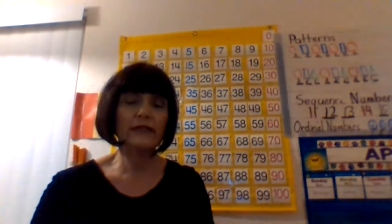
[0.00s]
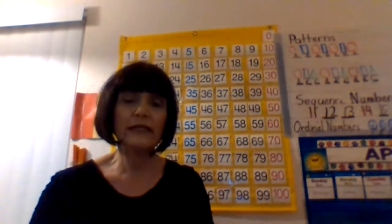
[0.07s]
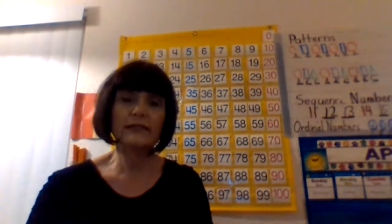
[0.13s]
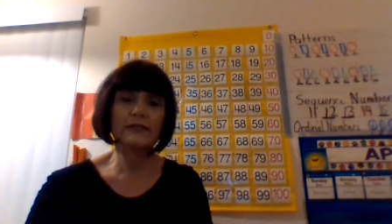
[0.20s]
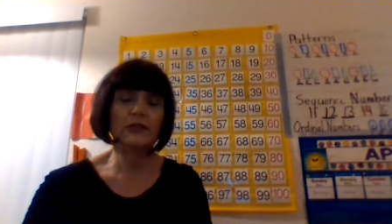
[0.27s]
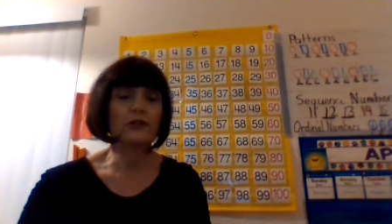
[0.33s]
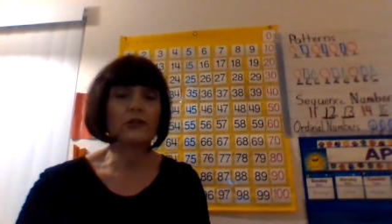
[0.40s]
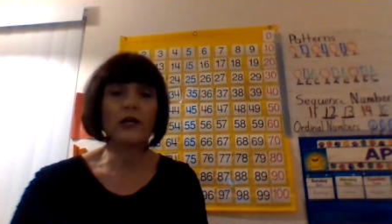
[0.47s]

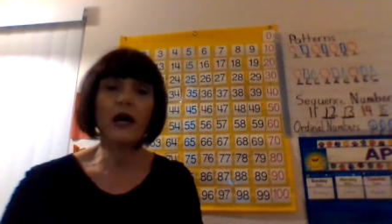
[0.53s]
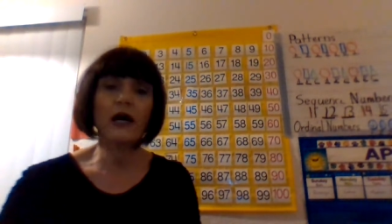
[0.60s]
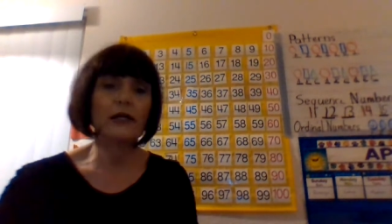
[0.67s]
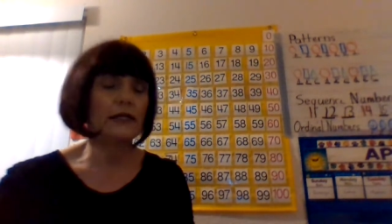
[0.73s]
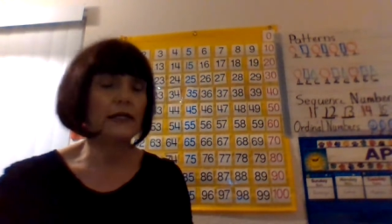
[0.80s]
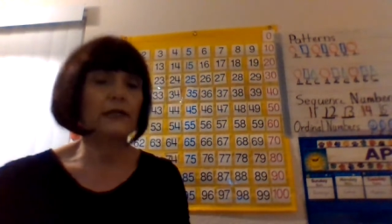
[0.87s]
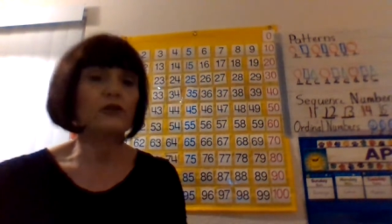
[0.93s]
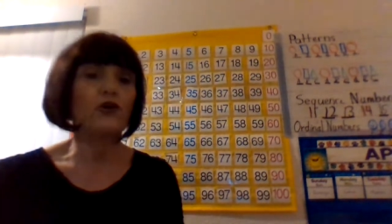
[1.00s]
These are not
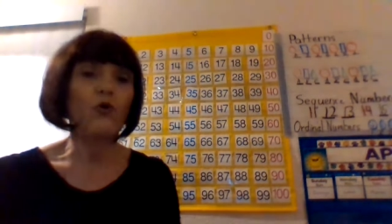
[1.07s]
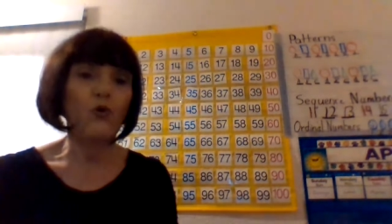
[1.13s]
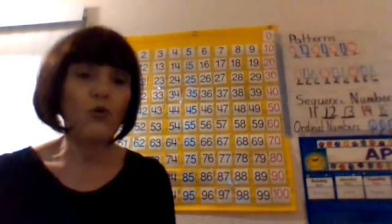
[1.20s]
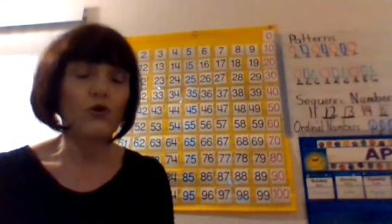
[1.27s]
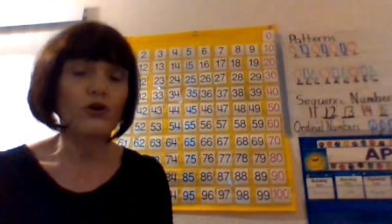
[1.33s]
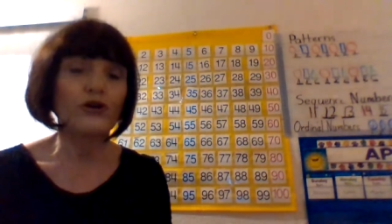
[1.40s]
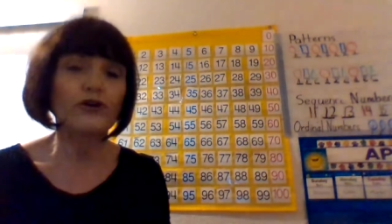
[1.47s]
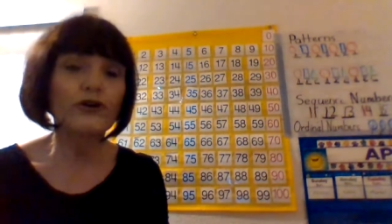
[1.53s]
in
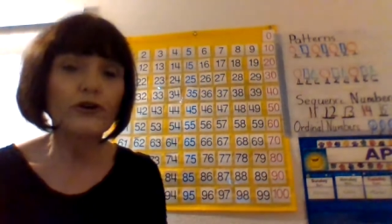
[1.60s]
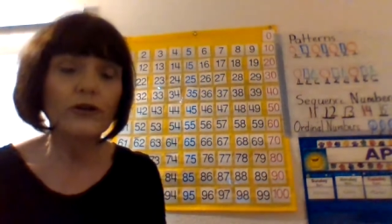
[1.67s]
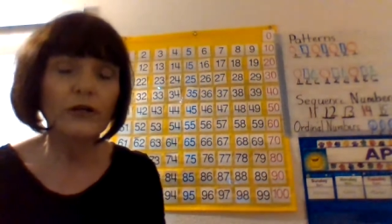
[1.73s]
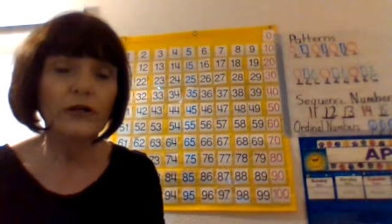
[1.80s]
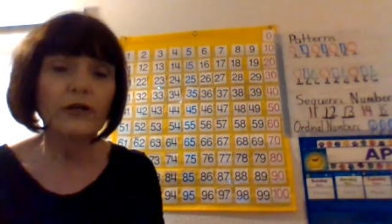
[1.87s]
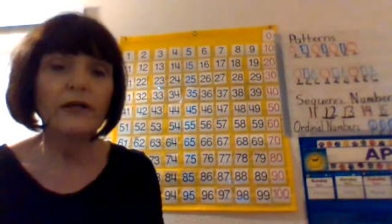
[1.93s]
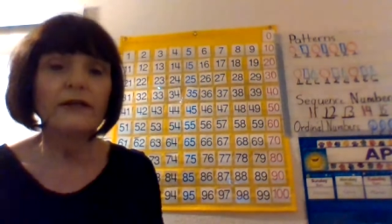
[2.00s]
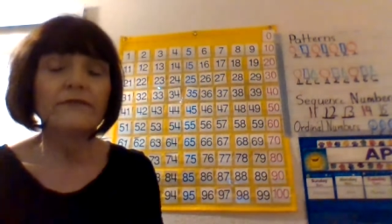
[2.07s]
order.
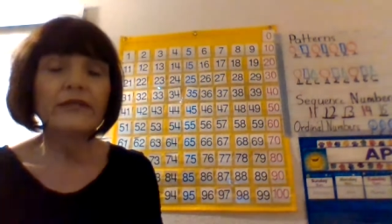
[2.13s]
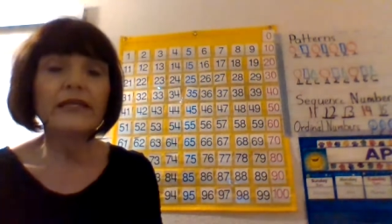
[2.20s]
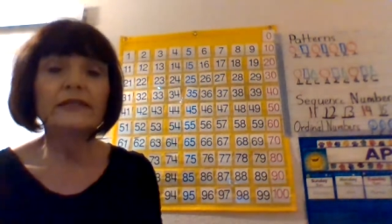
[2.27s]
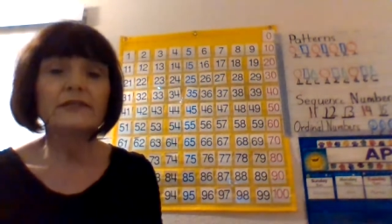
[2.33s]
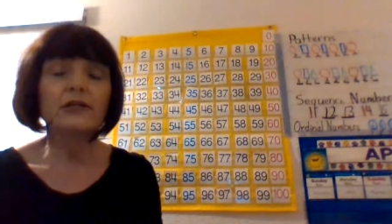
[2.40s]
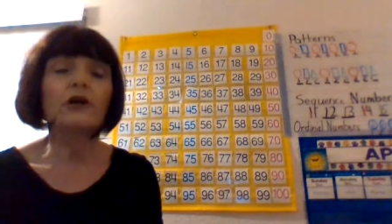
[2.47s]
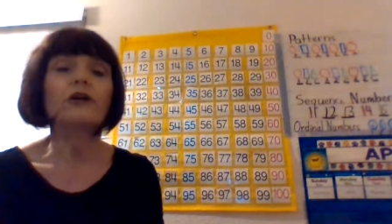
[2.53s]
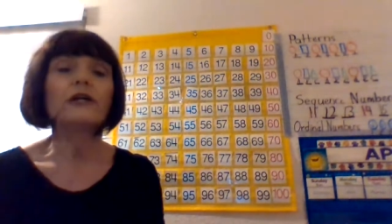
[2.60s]

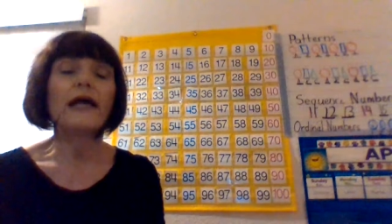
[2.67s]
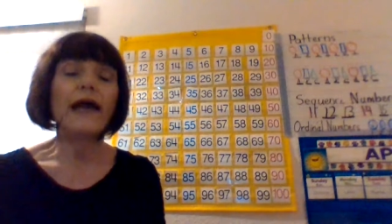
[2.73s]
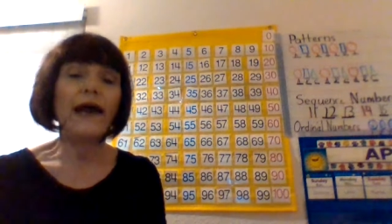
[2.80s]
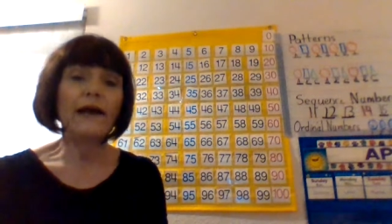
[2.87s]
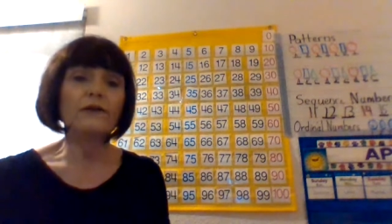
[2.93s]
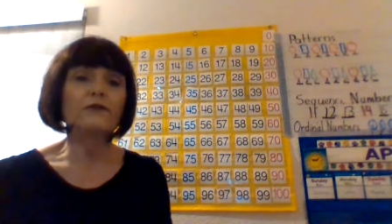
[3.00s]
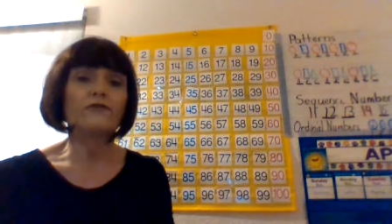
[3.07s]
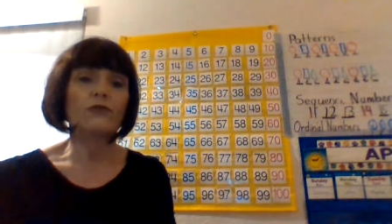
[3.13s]
These are
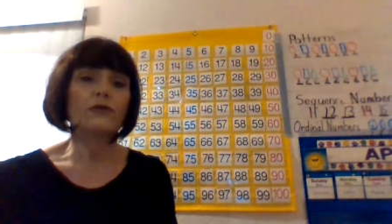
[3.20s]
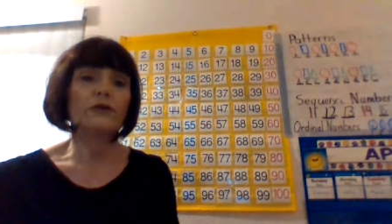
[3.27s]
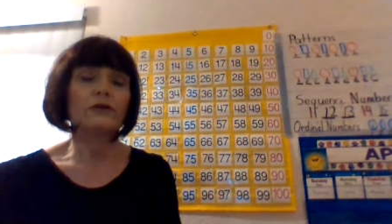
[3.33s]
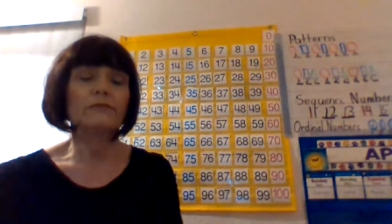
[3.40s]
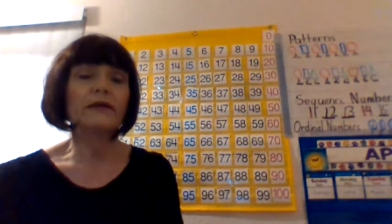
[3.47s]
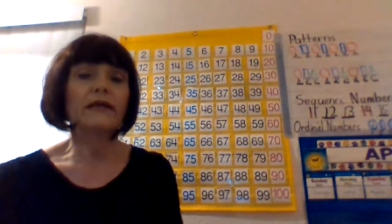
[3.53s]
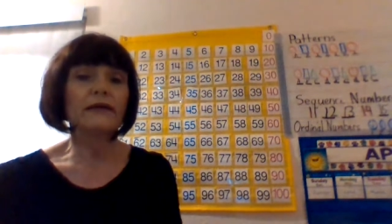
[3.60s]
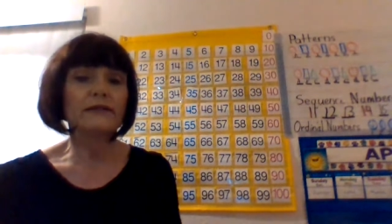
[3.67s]
out of order
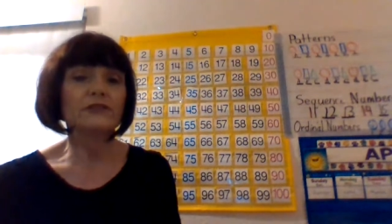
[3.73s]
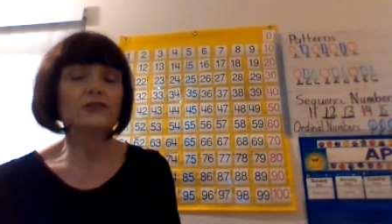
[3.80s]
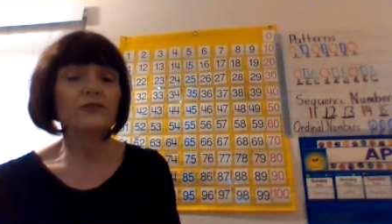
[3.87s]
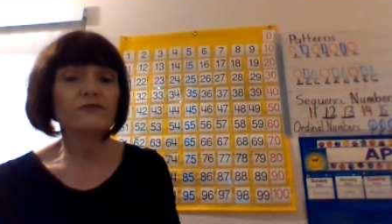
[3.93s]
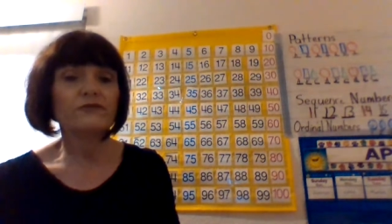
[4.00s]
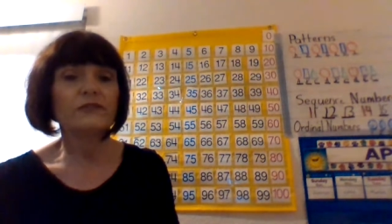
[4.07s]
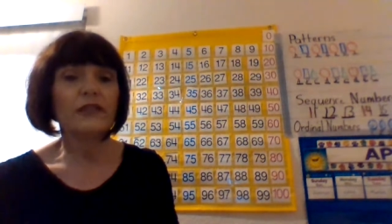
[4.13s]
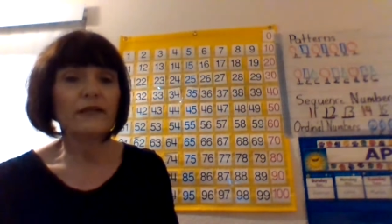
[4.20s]
because
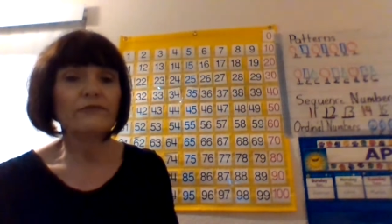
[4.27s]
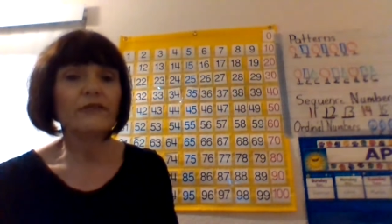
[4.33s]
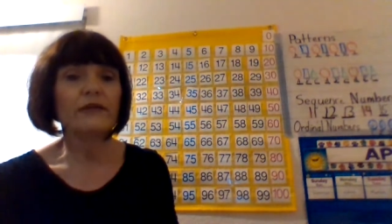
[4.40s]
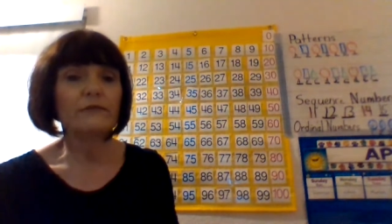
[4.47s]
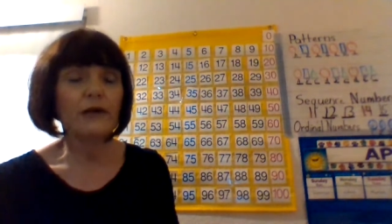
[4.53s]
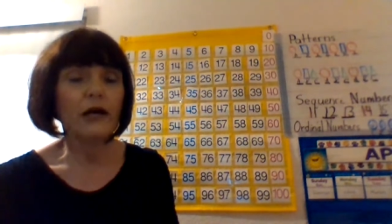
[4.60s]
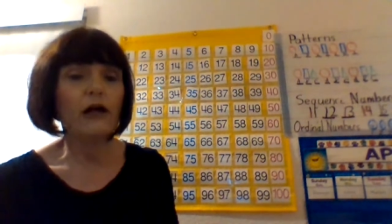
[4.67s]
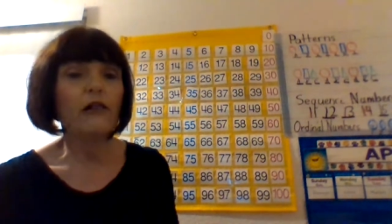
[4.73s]
you've done
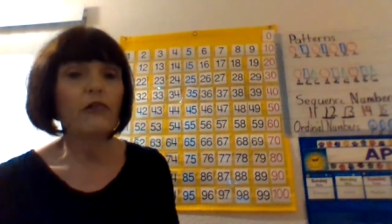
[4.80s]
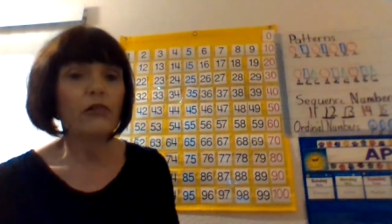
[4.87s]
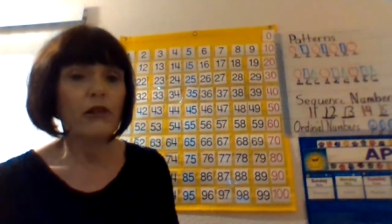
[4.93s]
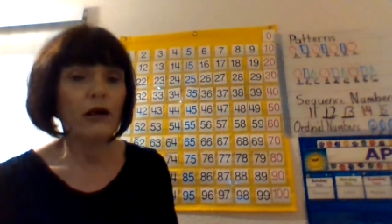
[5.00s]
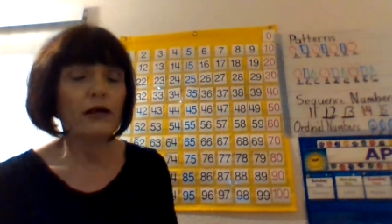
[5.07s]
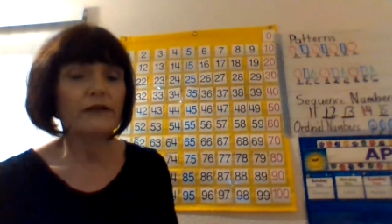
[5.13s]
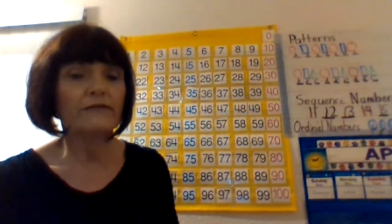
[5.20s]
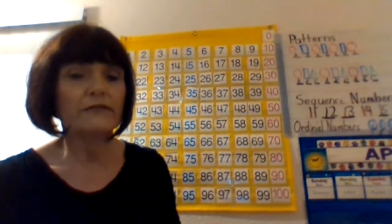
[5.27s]
them a
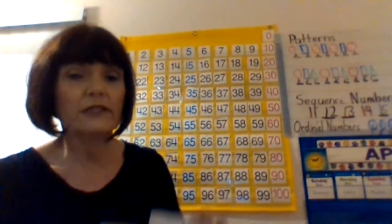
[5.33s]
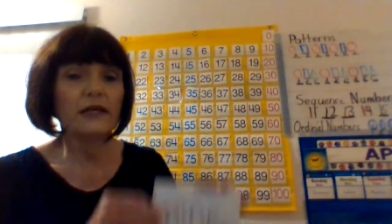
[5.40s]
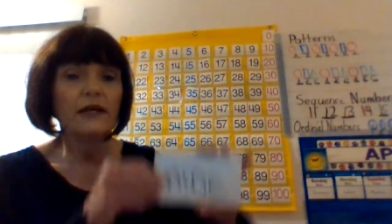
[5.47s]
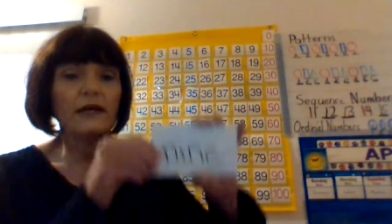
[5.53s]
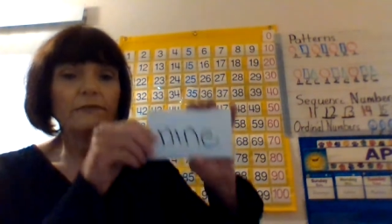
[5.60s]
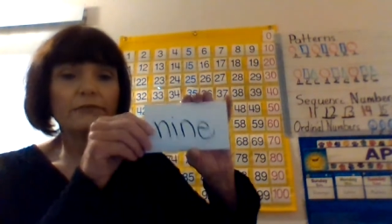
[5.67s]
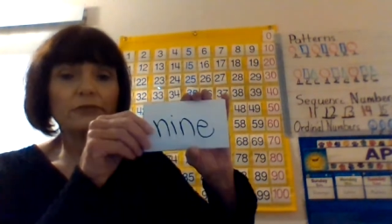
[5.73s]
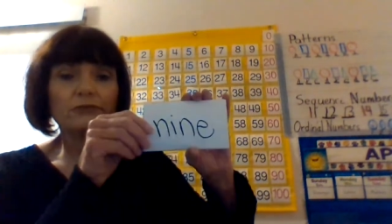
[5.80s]
lot of
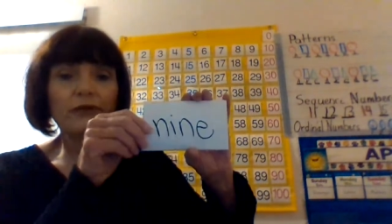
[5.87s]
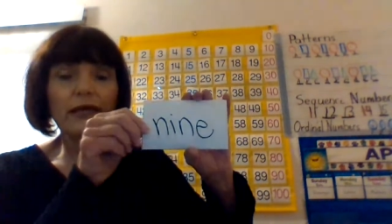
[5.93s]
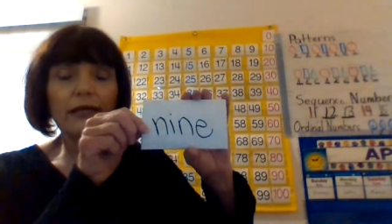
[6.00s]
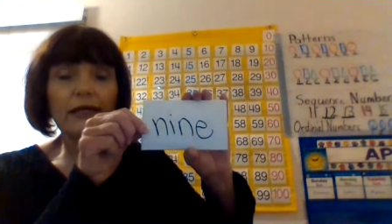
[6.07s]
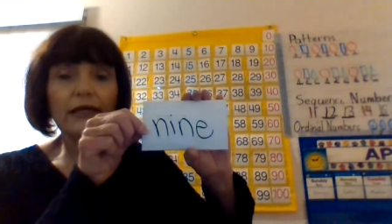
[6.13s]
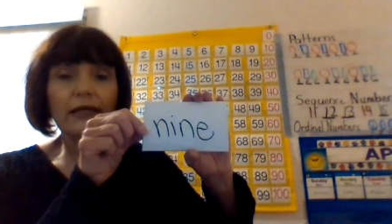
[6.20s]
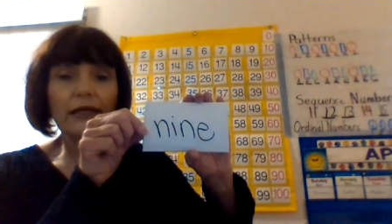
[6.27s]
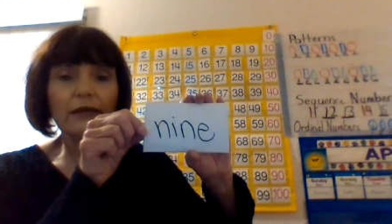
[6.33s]
times.
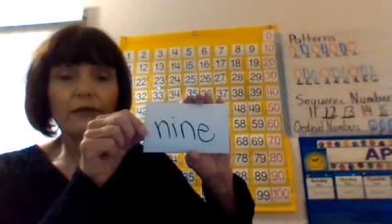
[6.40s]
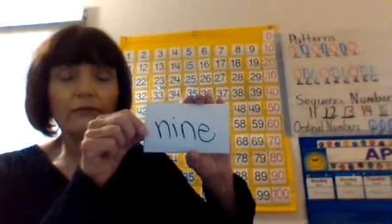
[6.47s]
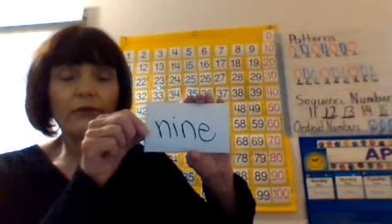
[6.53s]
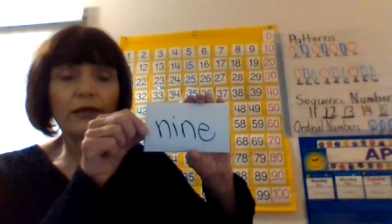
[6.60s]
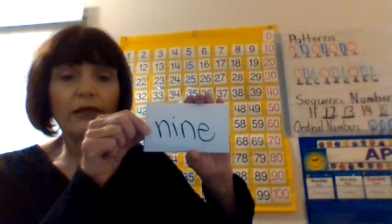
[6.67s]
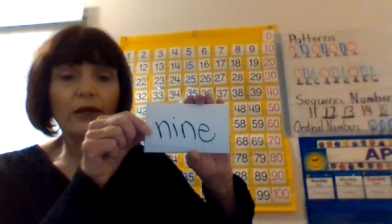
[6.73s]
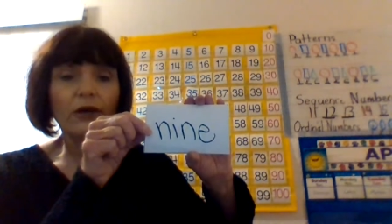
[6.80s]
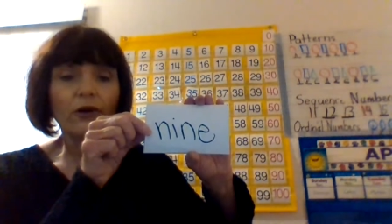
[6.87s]
Ready? Here we
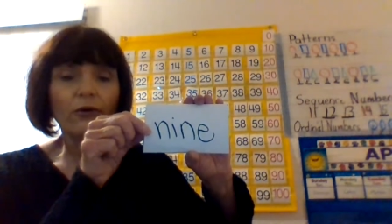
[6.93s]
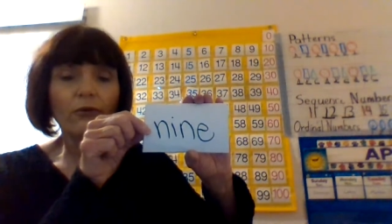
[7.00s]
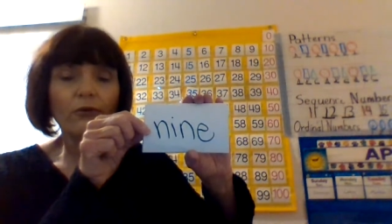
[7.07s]
go.